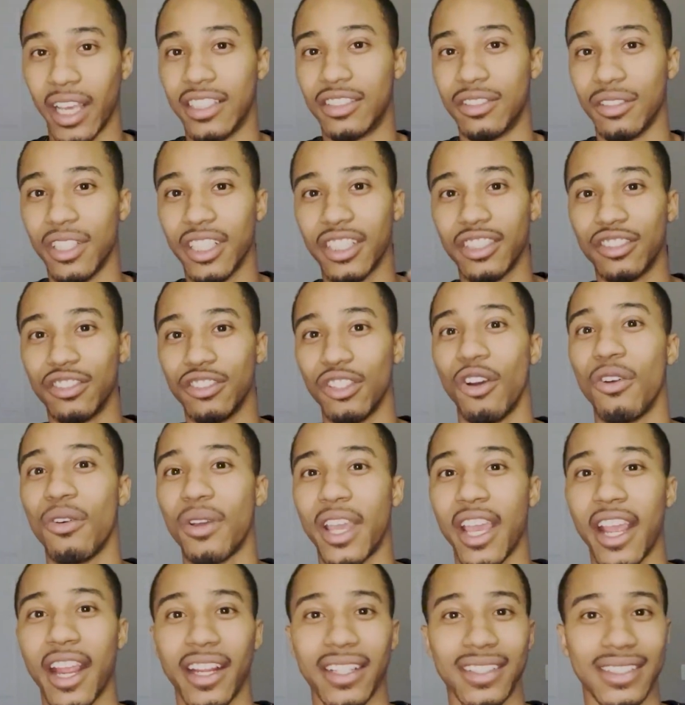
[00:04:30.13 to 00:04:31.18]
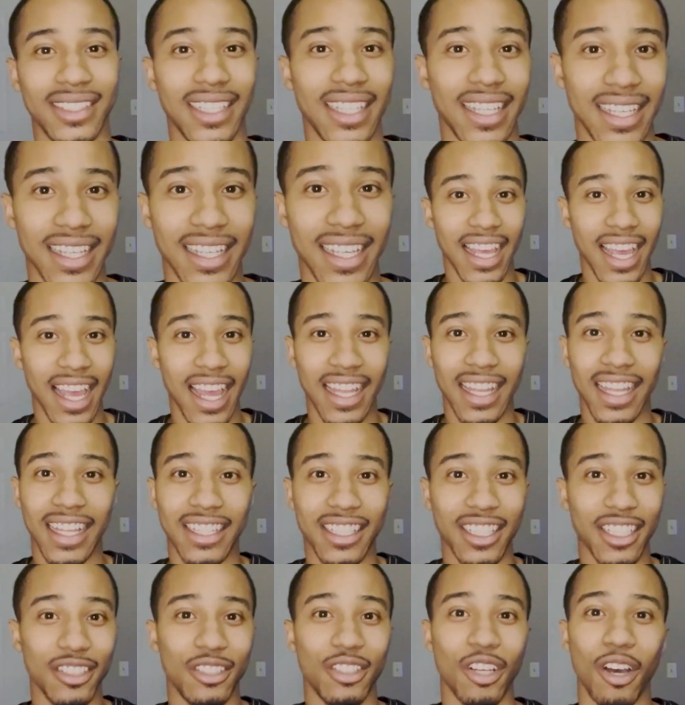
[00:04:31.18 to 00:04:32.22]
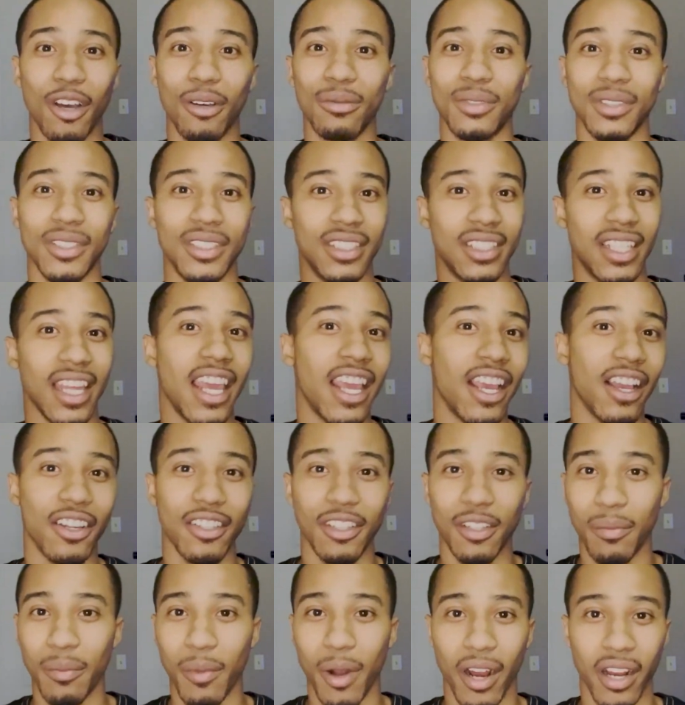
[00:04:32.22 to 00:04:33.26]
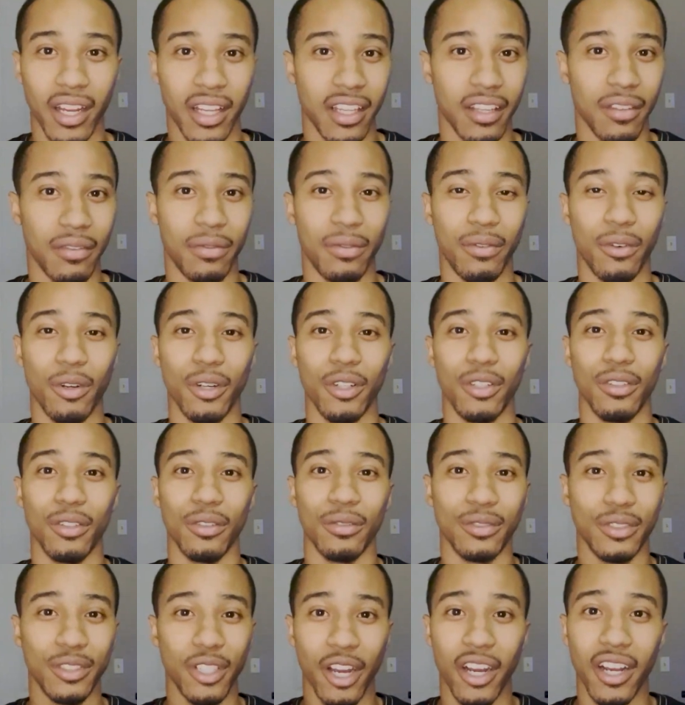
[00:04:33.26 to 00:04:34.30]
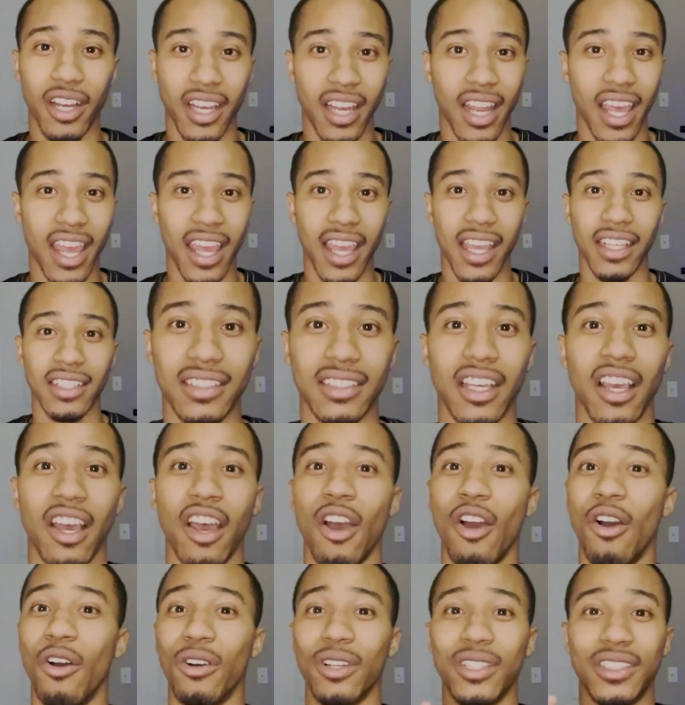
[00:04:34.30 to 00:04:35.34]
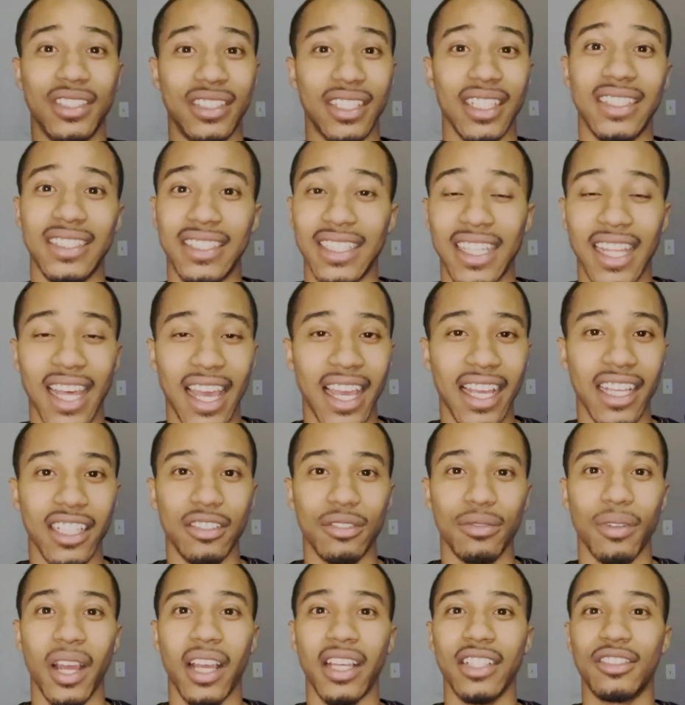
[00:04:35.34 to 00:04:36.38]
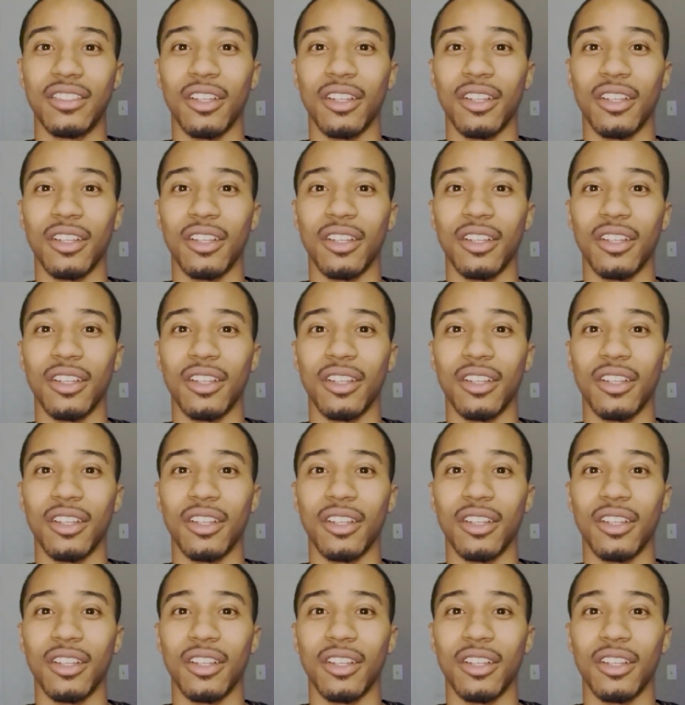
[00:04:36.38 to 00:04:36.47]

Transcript: so there's no guarantee that these homes are staying on the market for 30 days or 60 days, right?